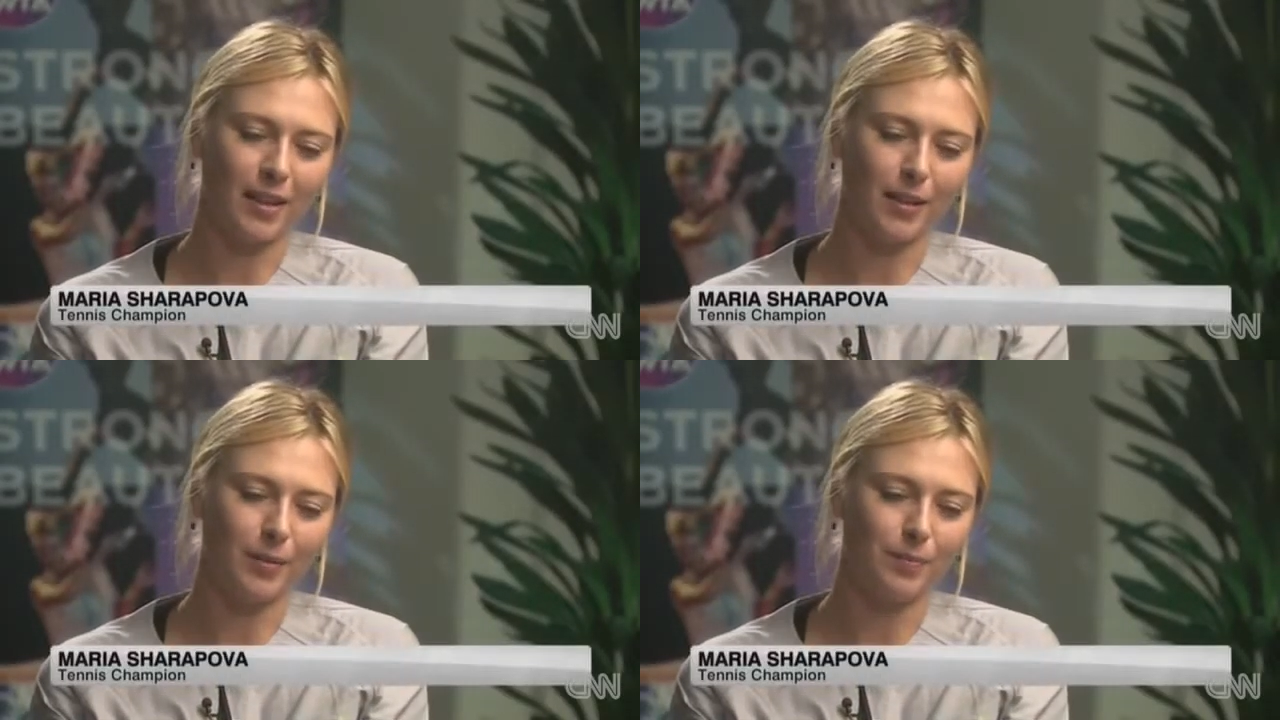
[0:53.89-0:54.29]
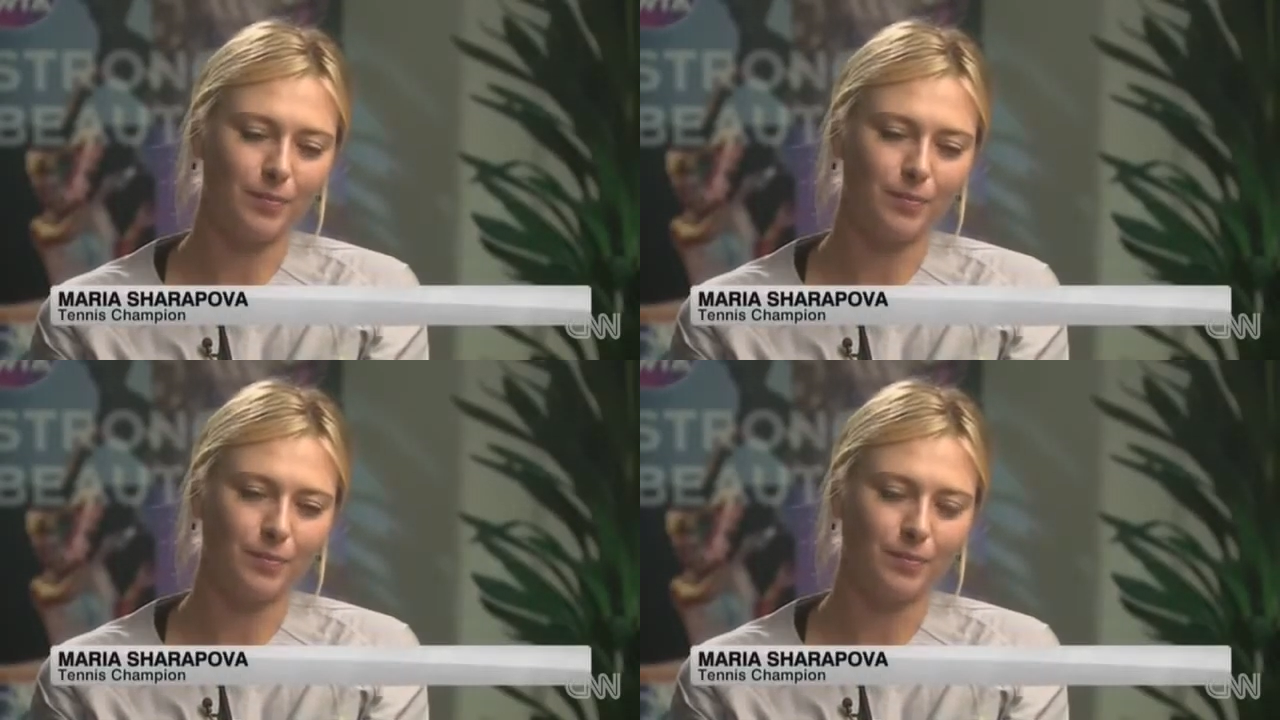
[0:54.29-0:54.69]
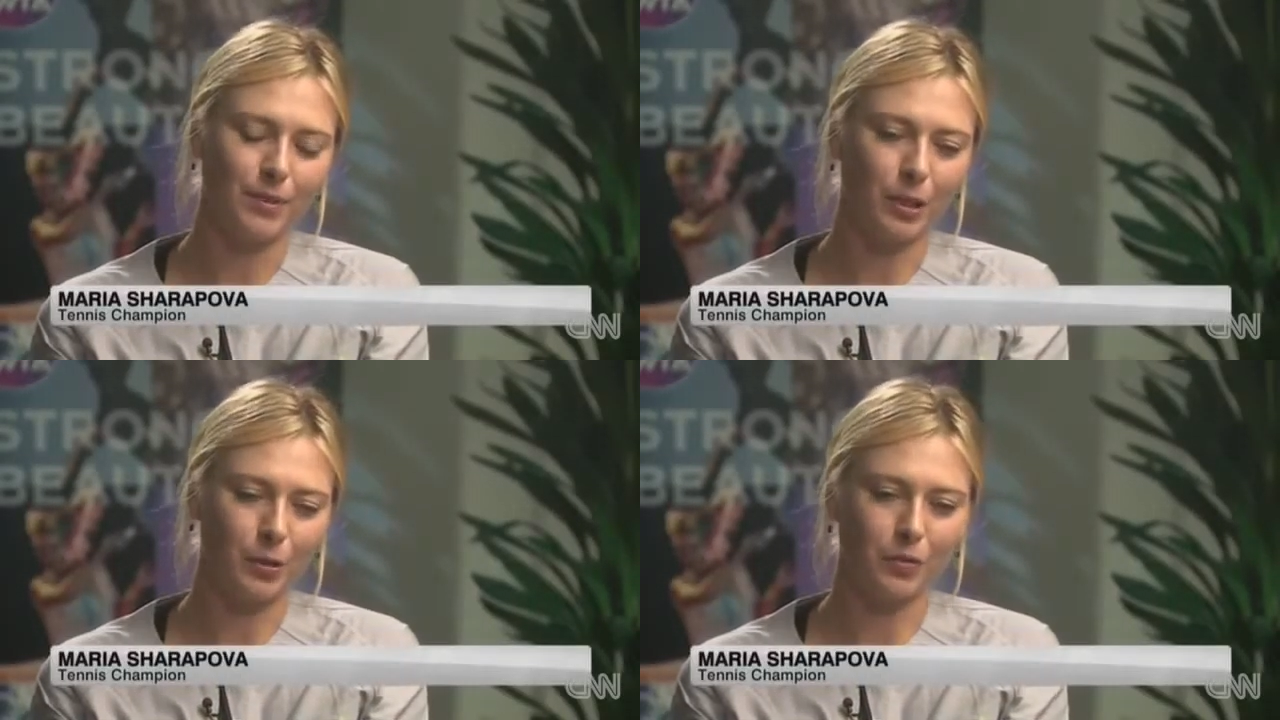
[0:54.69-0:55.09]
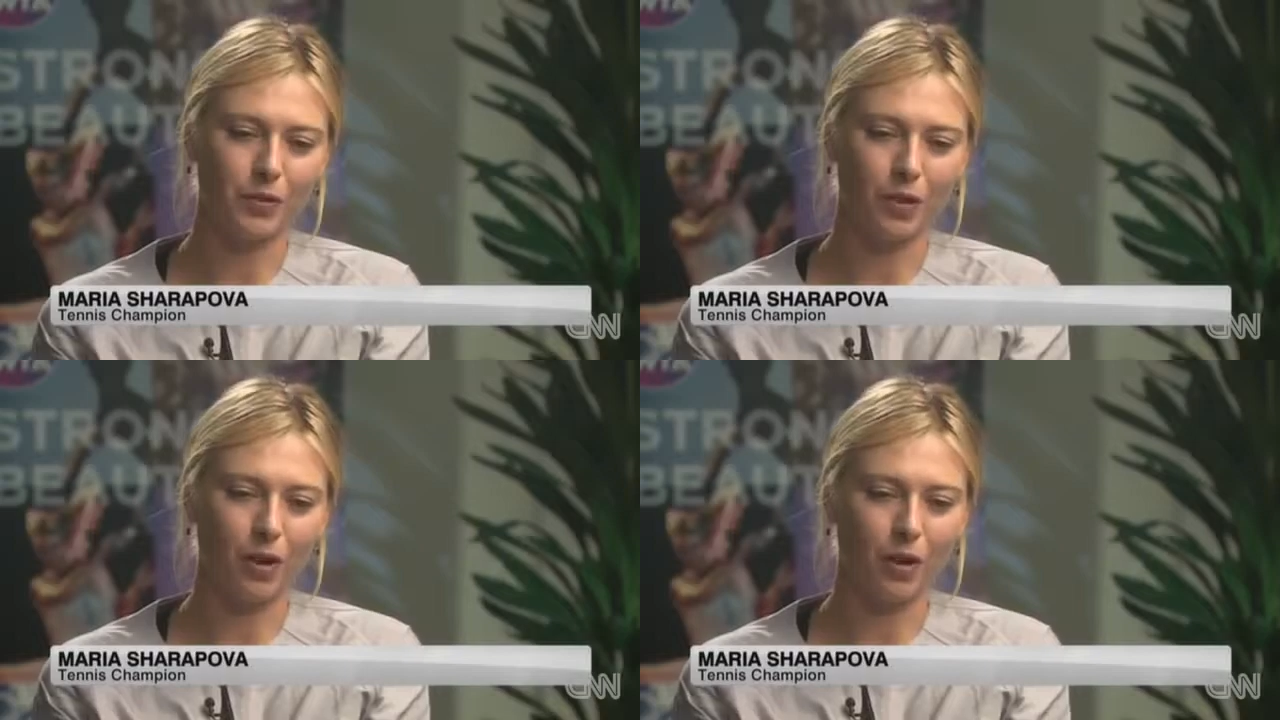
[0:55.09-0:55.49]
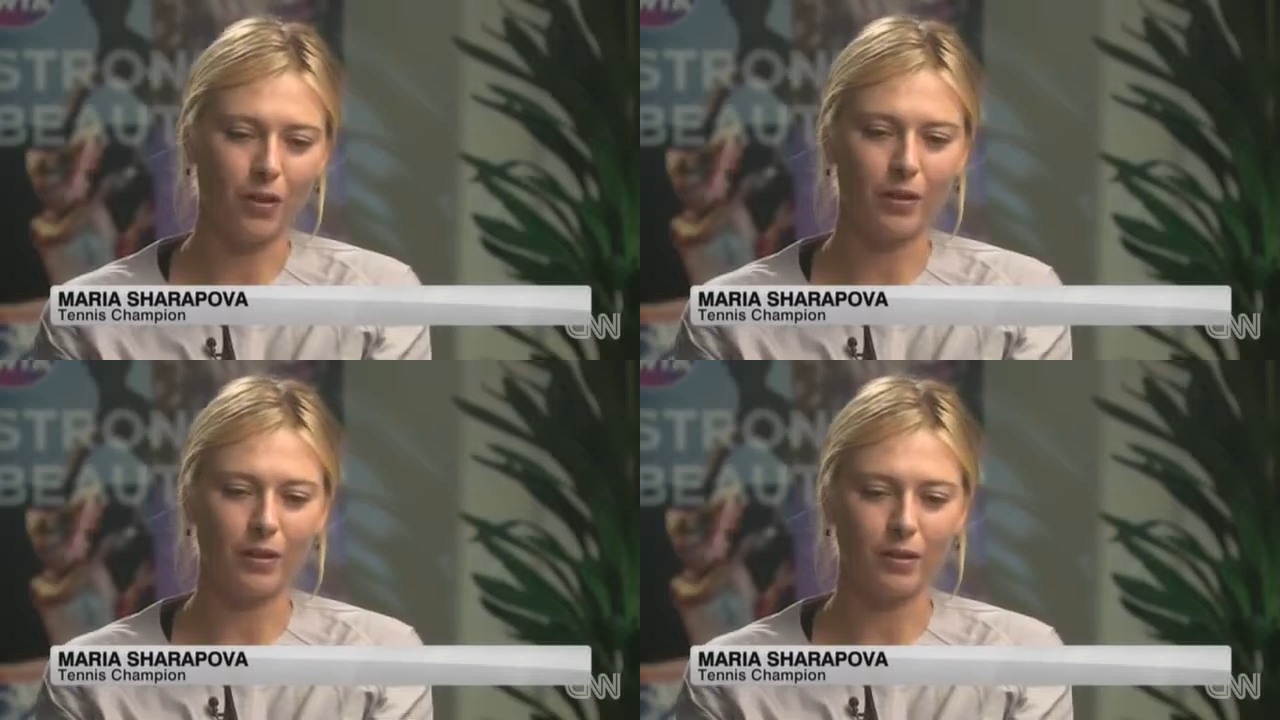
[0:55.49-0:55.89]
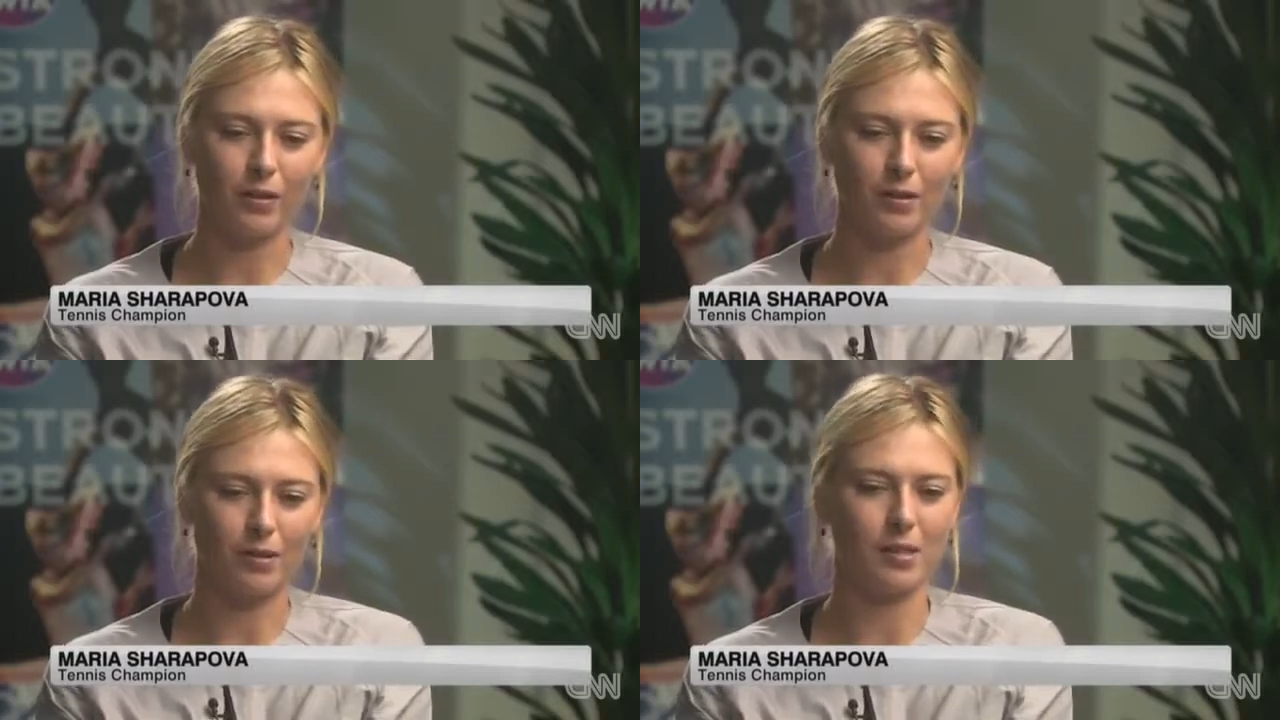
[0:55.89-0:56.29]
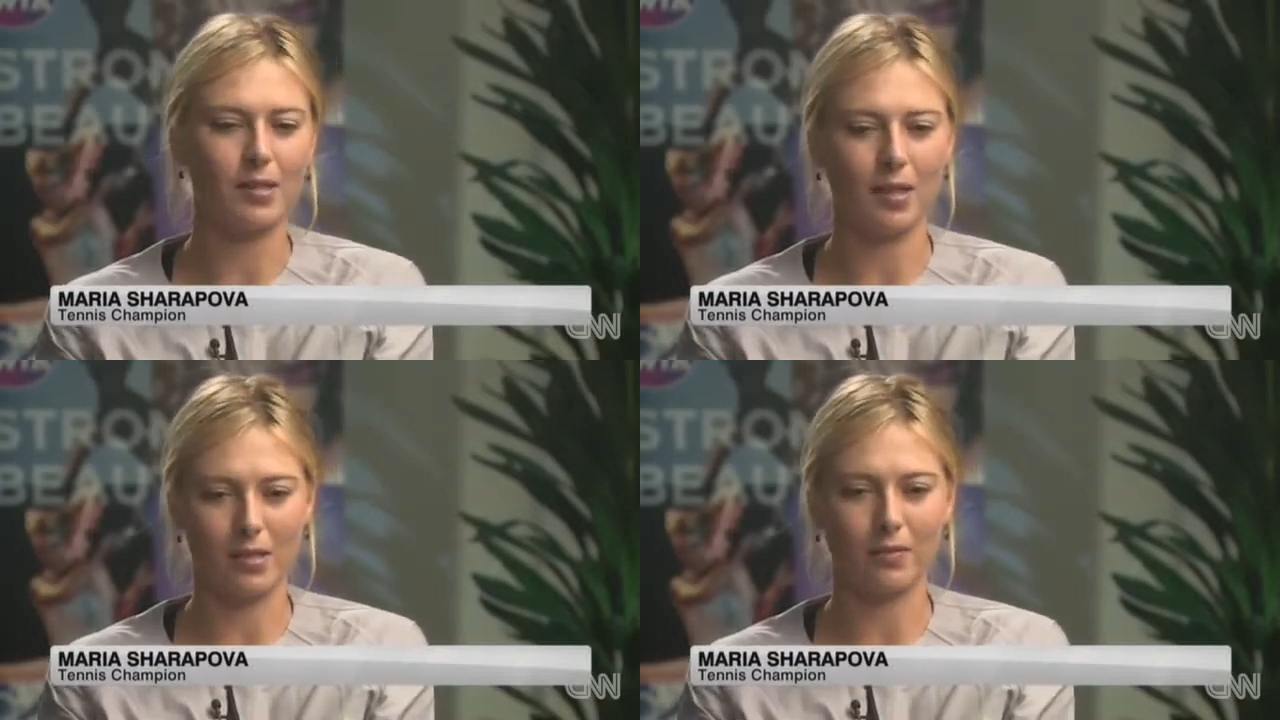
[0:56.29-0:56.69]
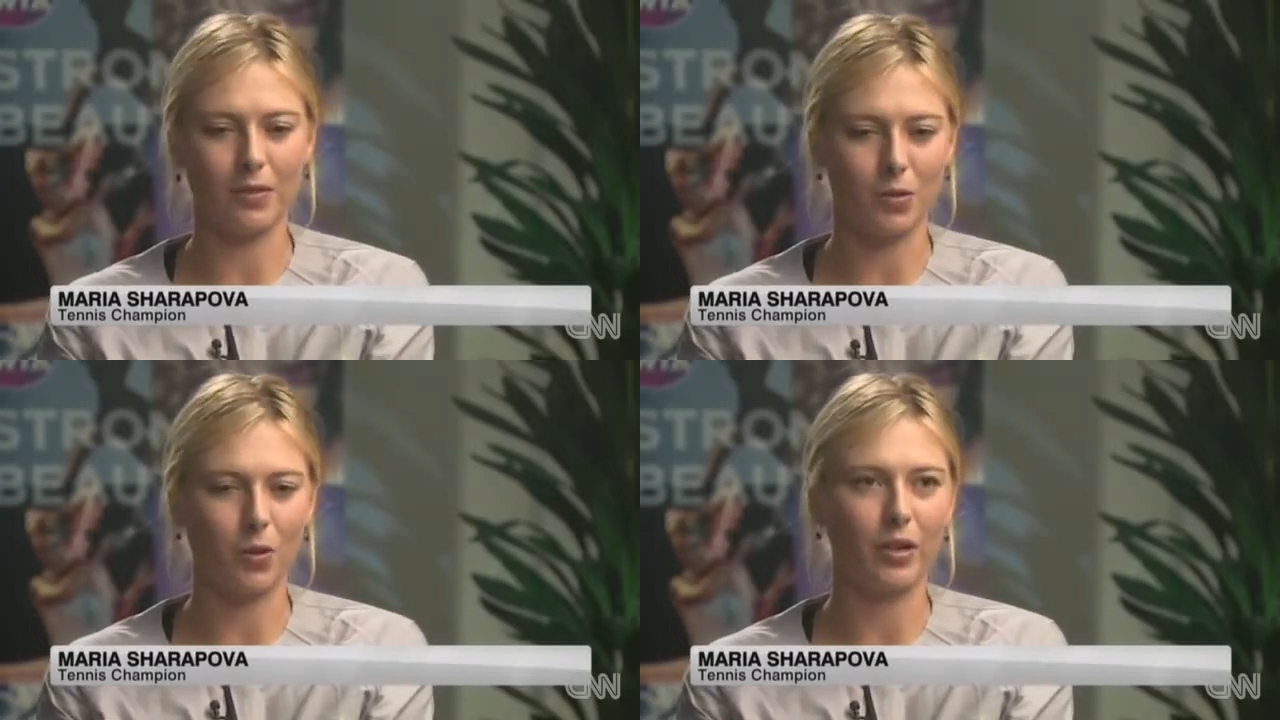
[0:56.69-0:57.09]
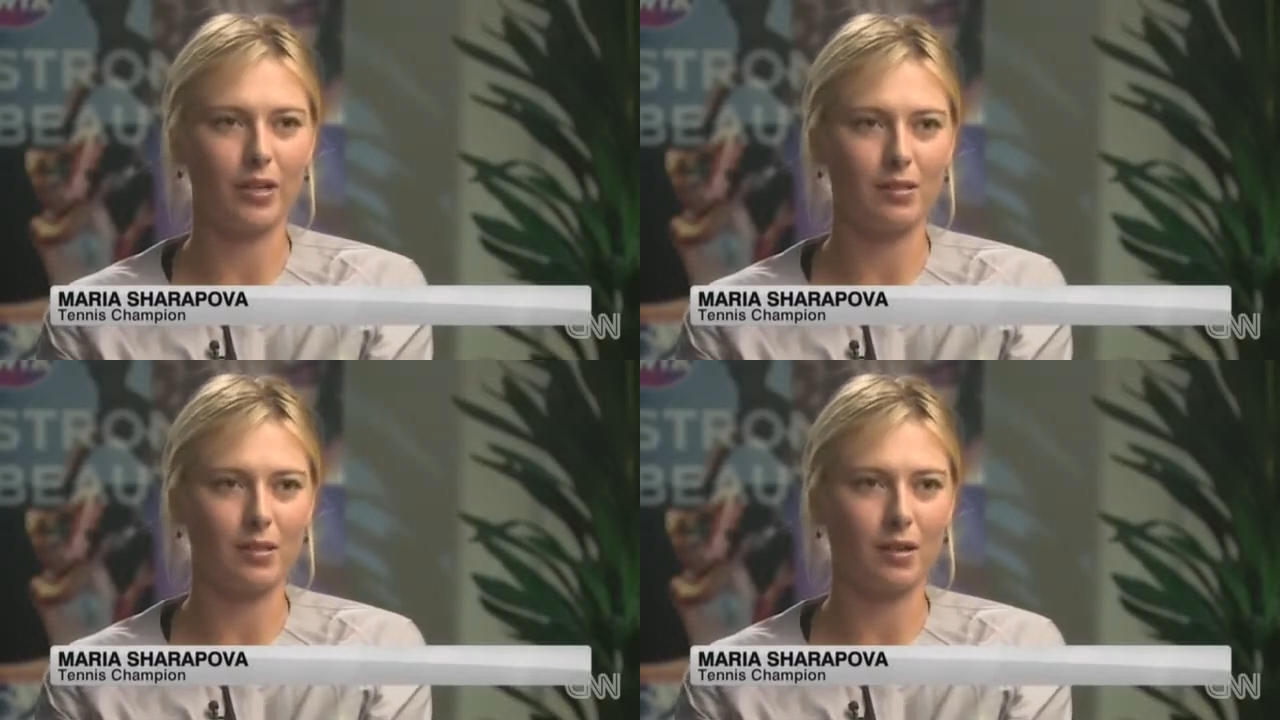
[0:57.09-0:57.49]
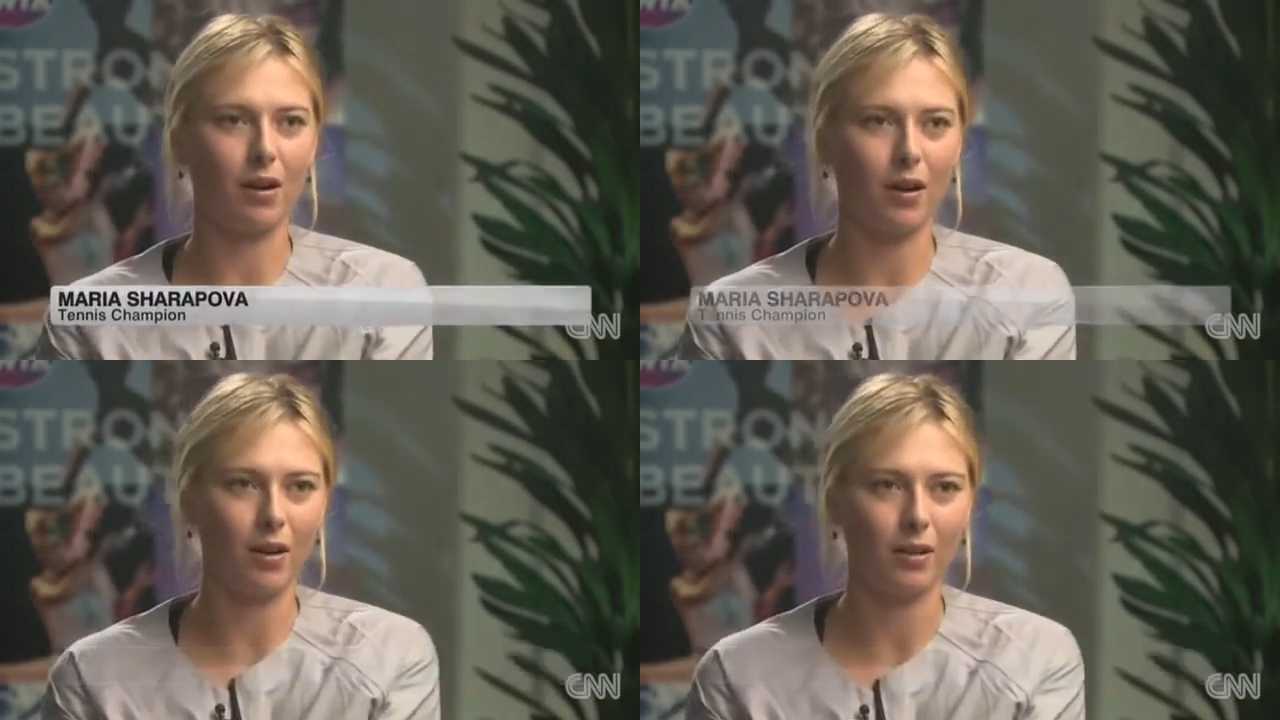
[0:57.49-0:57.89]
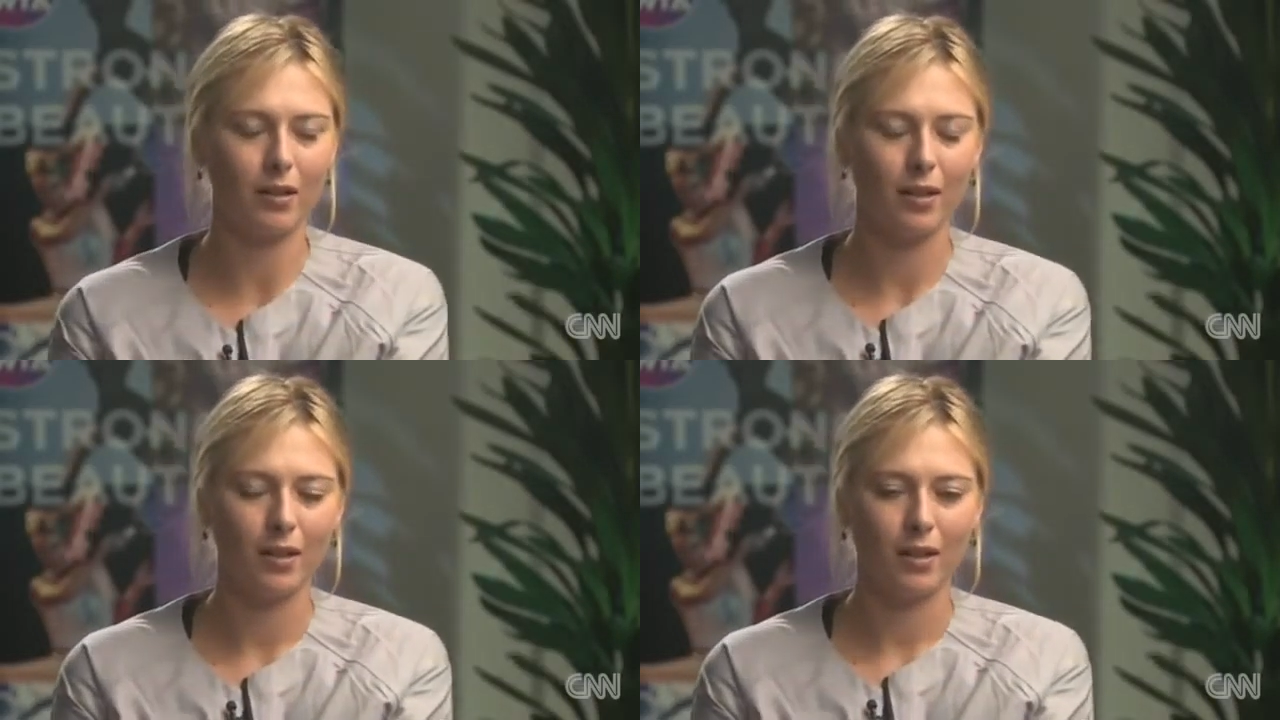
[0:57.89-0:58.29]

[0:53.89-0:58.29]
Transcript: For all the successful stories there are,